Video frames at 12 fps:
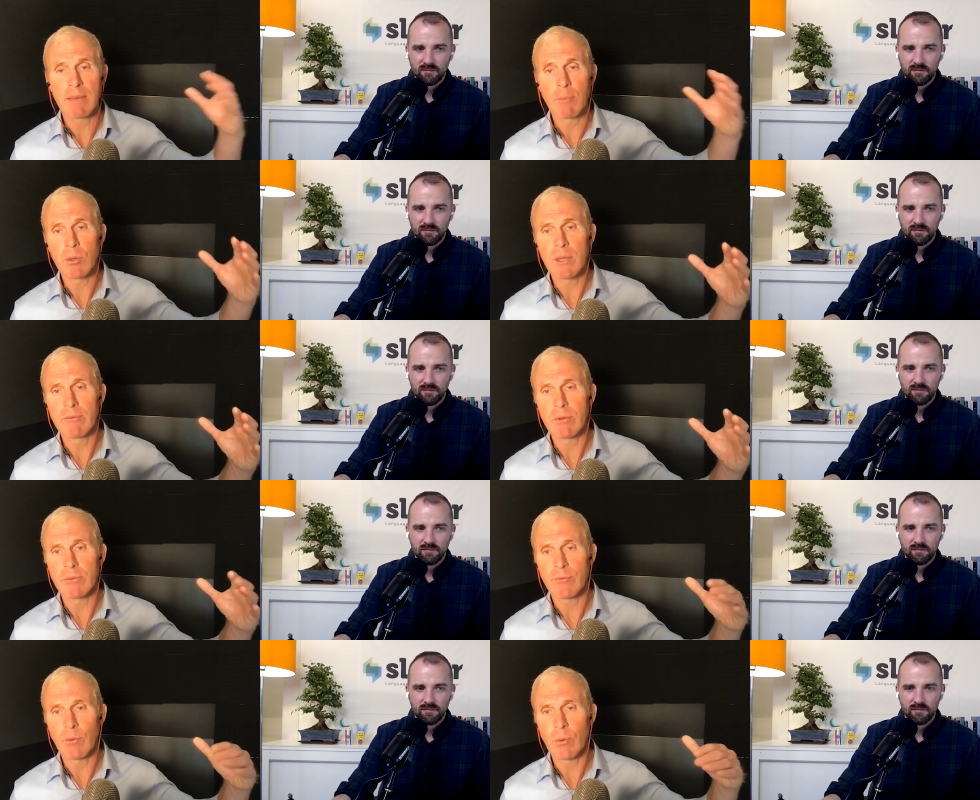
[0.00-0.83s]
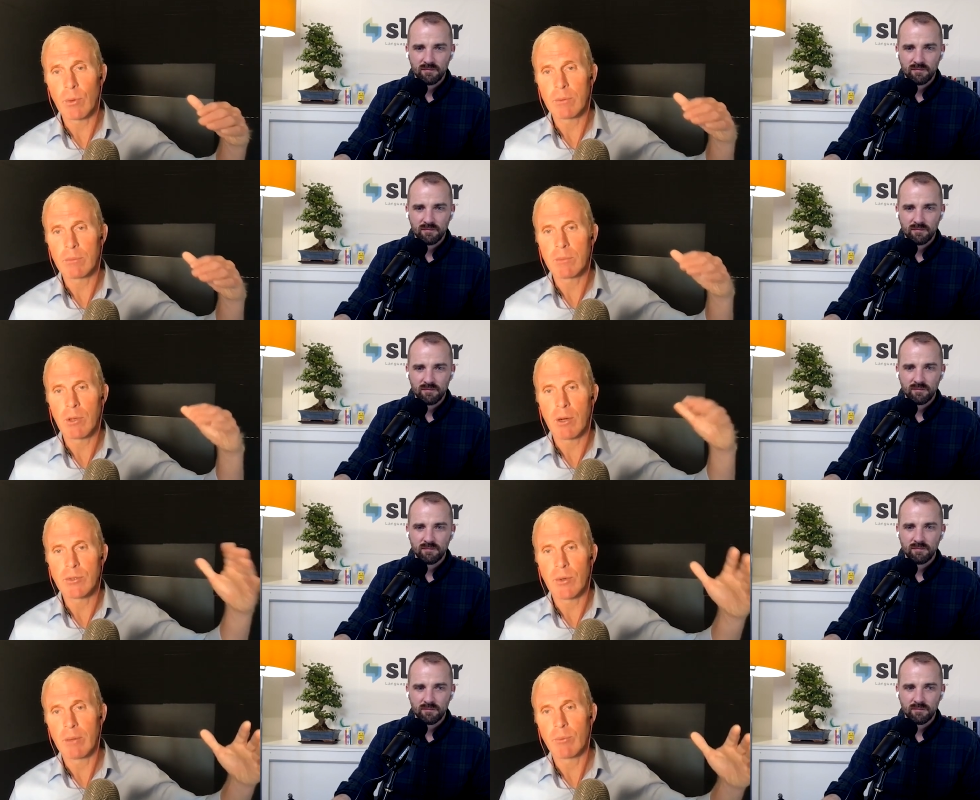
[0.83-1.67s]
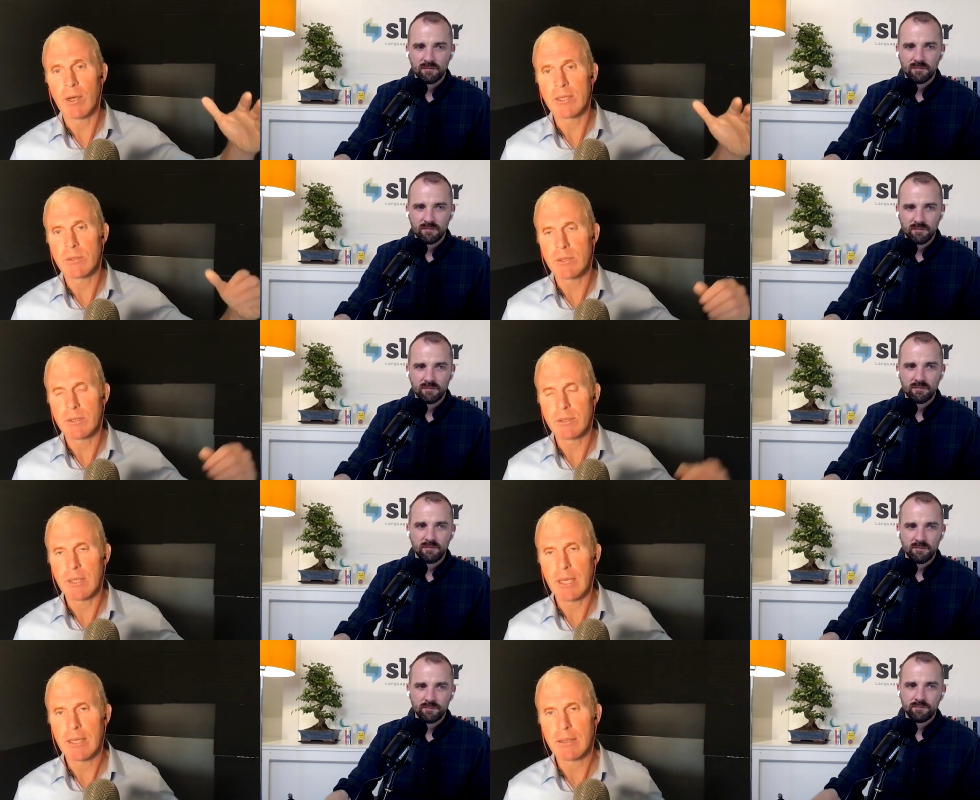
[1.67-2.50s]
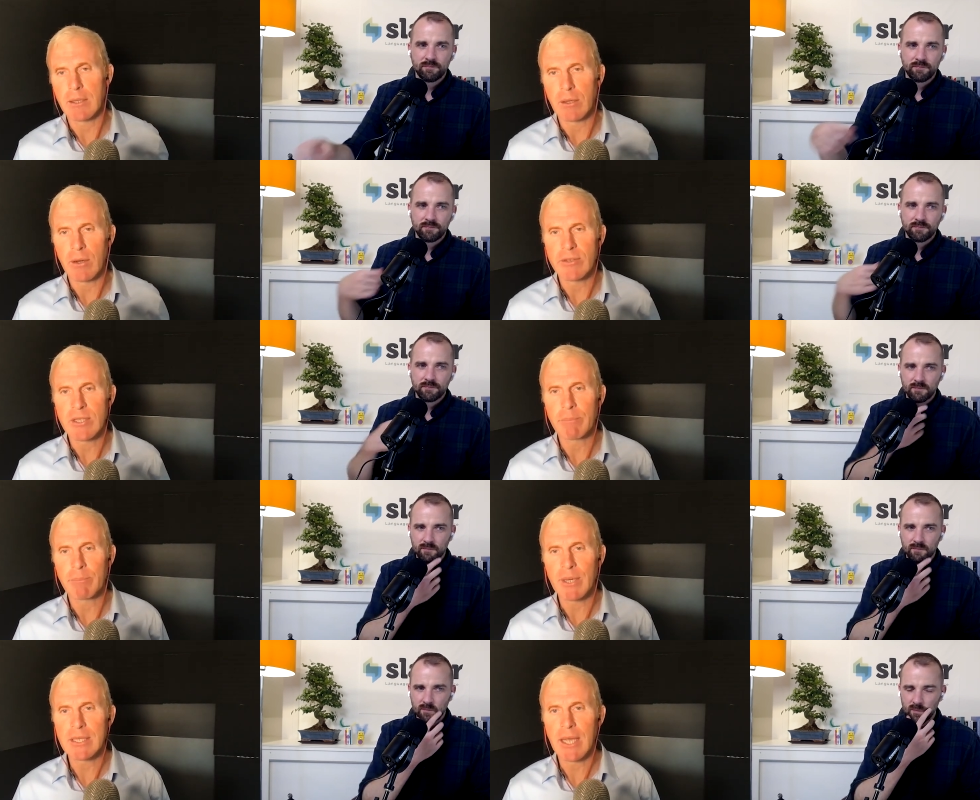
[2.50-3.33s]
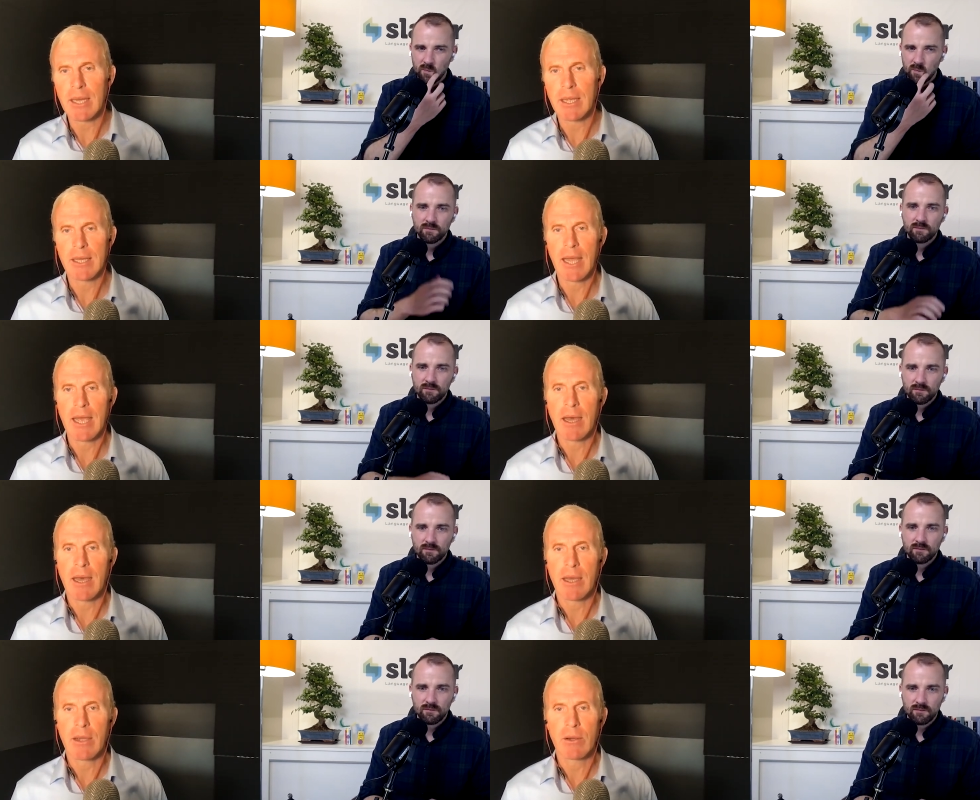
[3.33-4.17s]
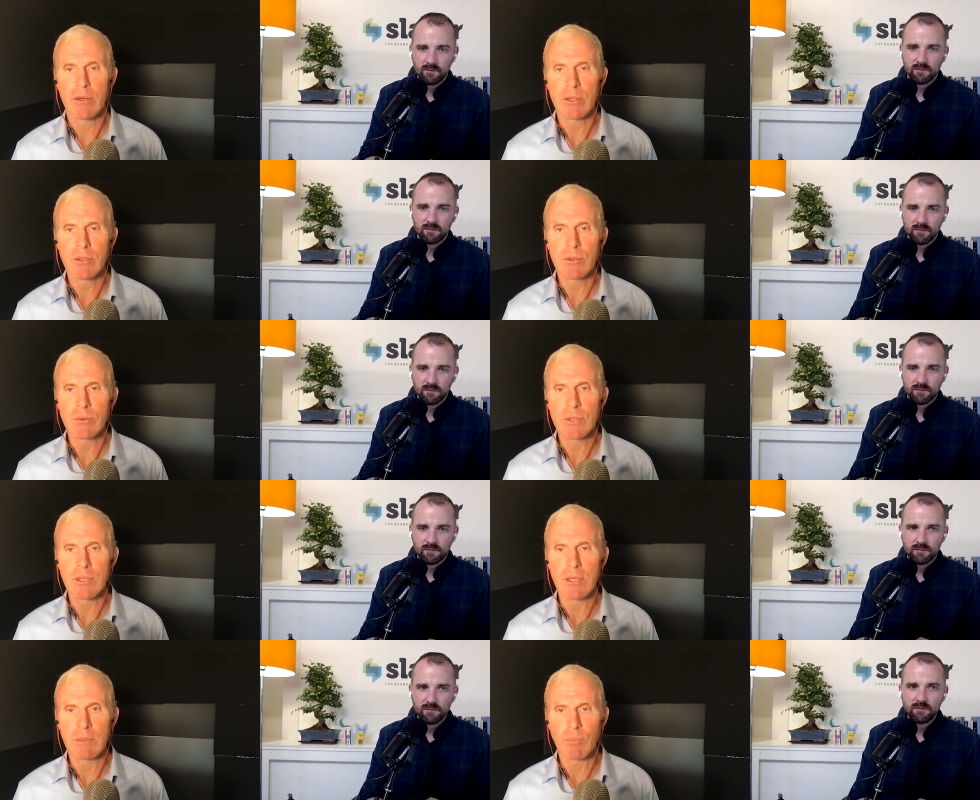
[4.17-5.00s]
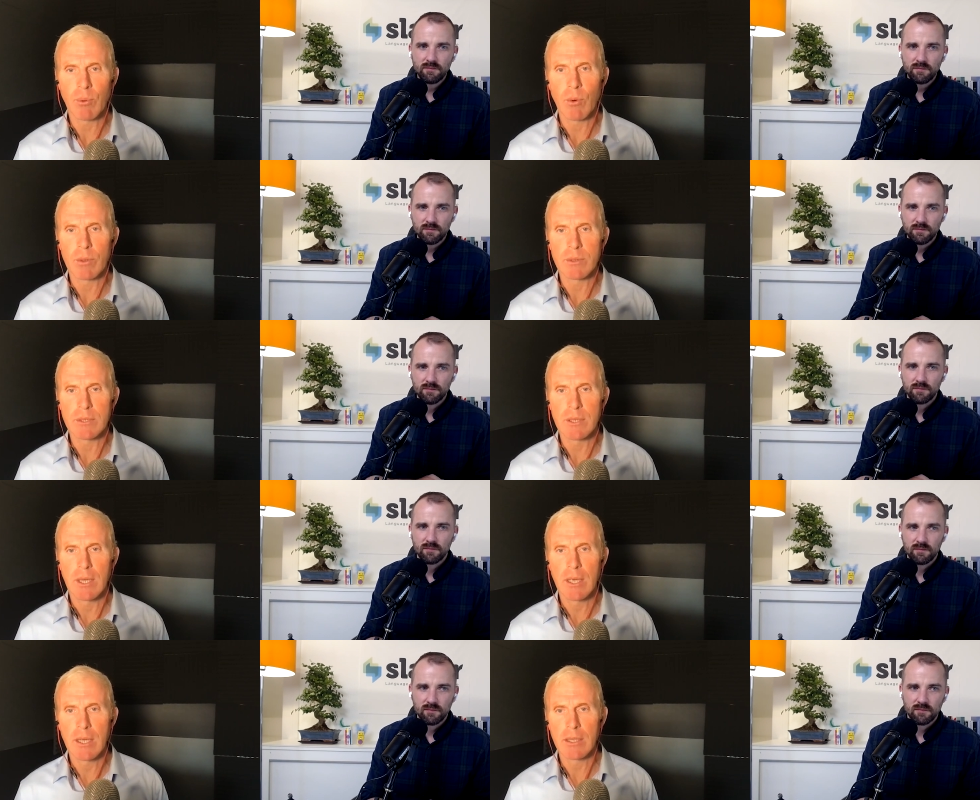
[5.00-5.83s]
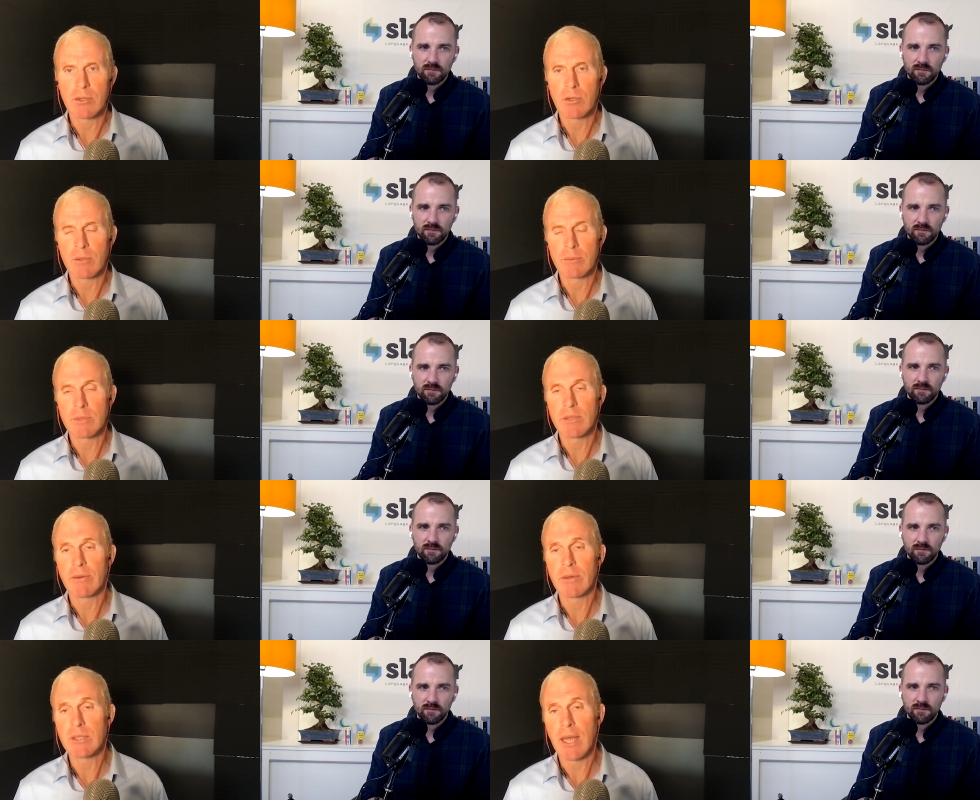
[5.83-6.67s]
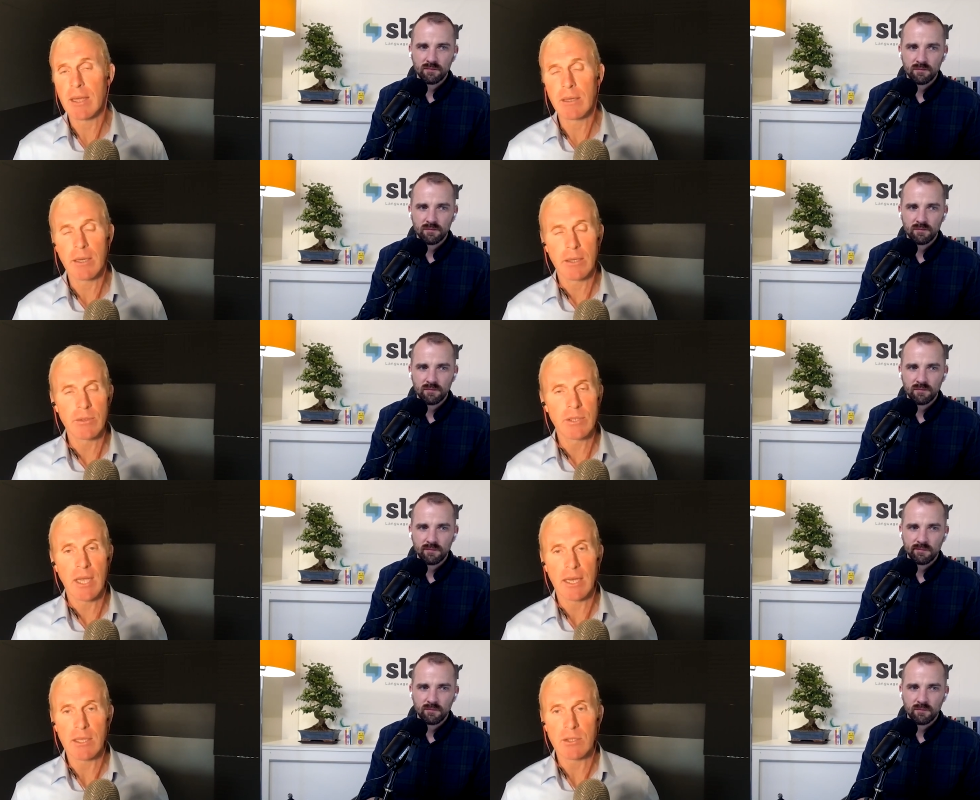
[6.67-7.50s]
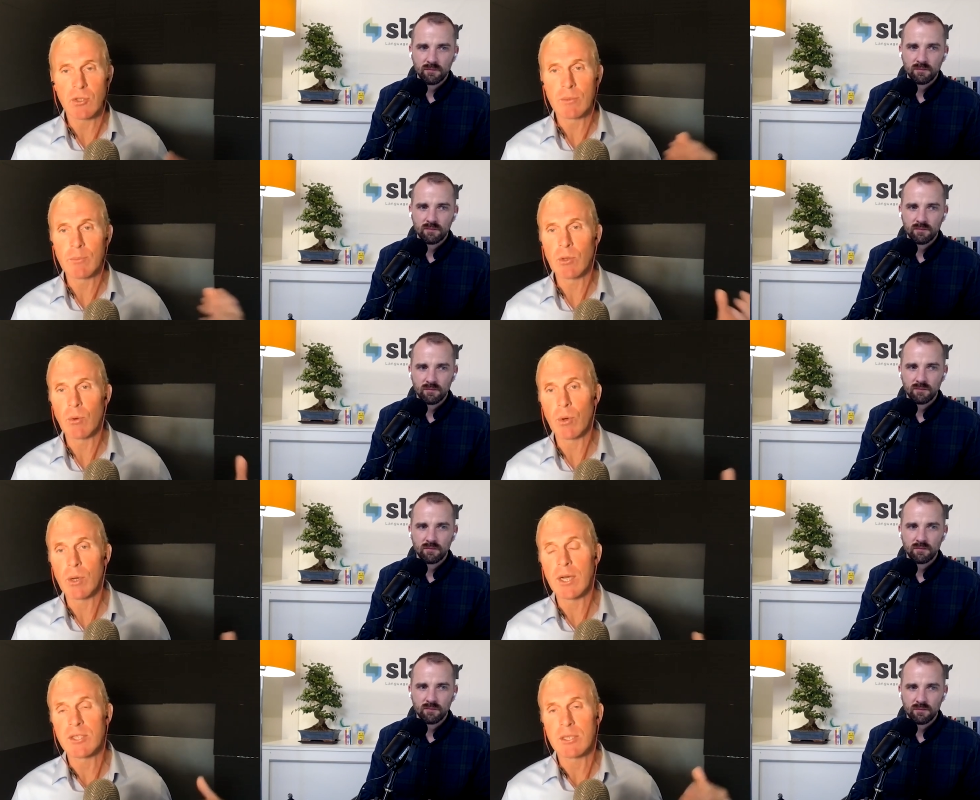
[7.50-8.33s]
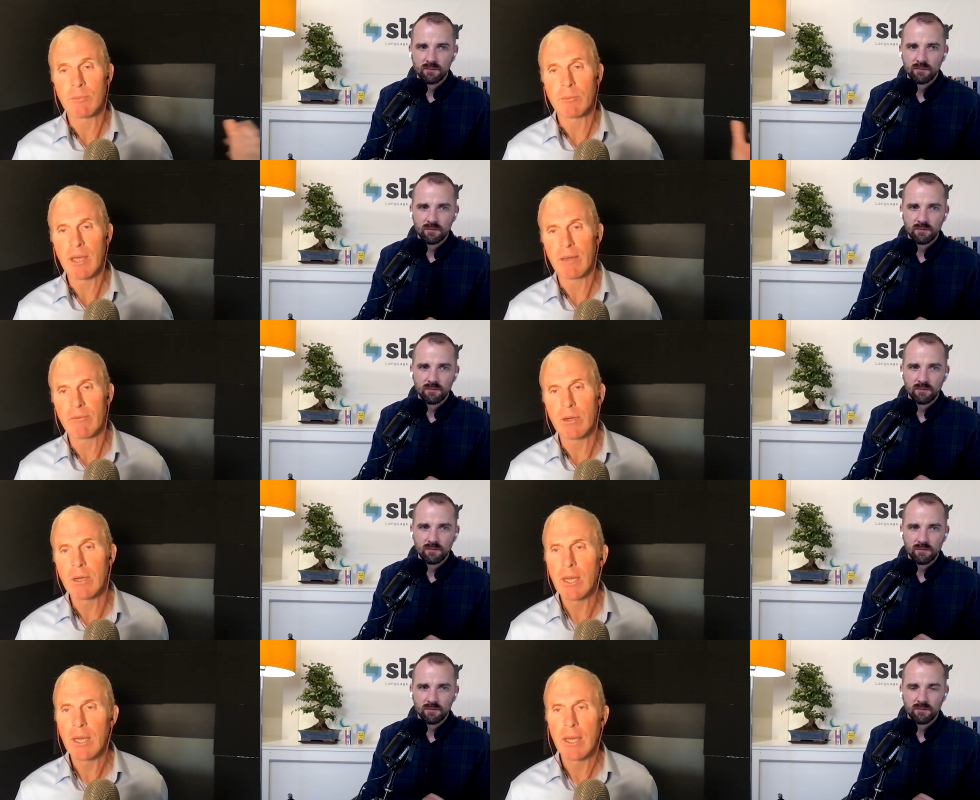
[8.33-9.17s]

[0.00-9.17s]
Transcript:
Speaker 1: M O level for larger enterprises, uh, you know, obviously big data and A I are hugely important in terms of understanding consumer or customer behavior.